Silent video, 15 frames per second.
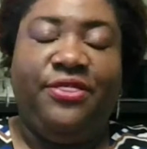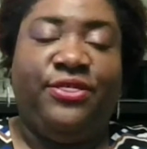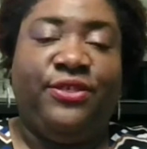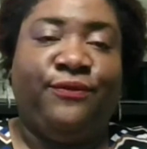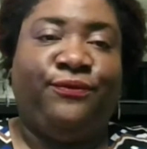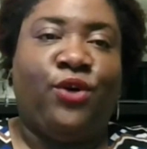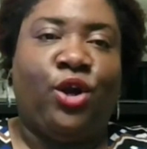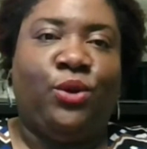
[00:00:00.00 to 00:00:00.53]

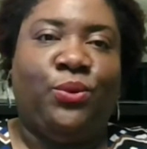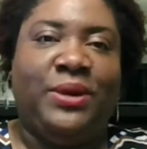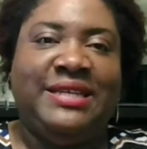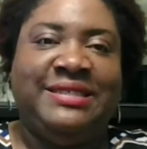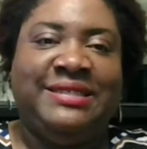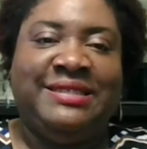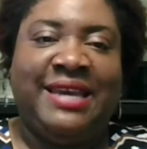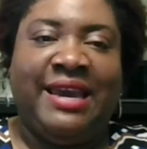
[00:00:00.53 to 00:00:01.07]
The
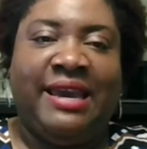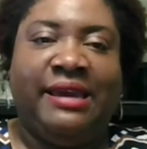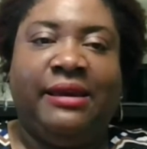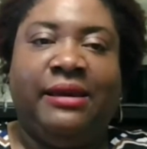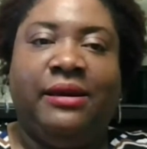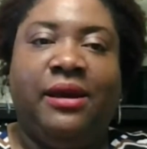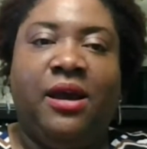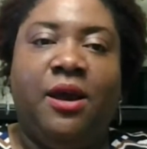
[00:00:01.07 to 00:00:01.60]
following
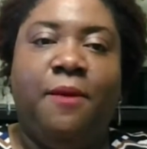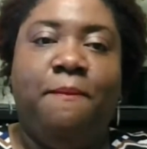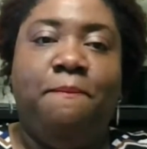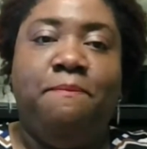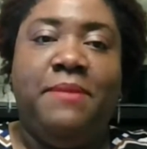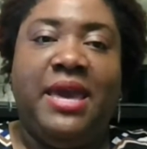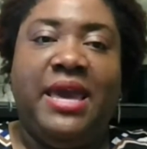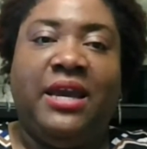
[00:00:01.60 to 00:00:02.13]
day,
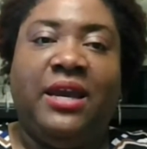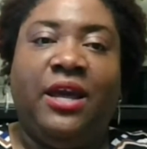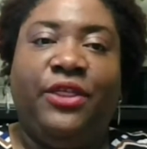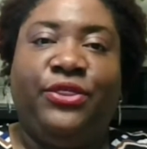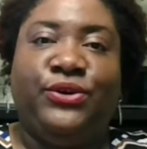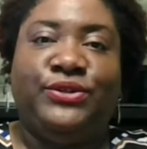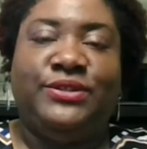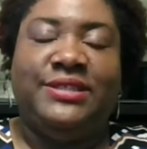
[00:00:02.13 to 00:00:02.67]
May
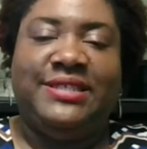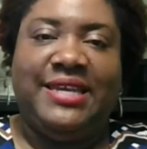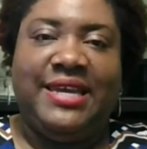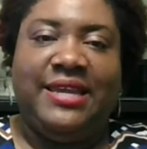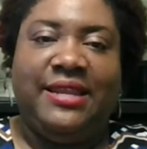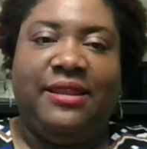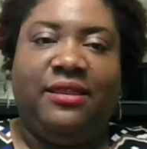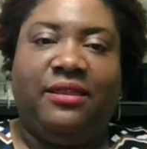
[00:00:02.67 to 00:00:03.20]

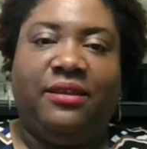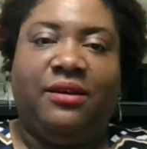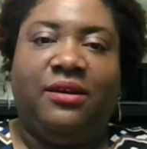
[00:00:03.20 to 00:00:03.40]
13th,